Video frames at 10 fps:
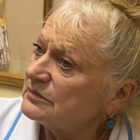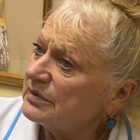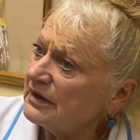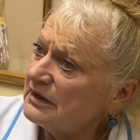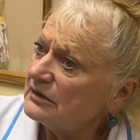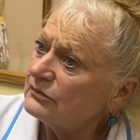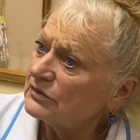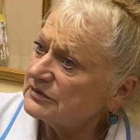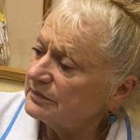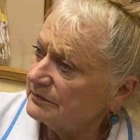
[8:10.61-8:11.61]
By
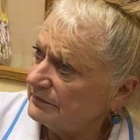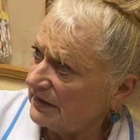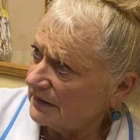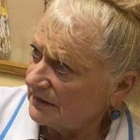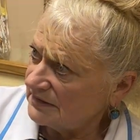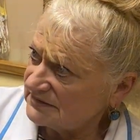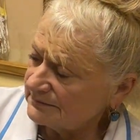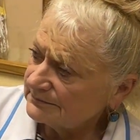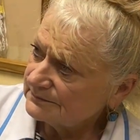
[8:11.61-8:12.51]
what mechanism?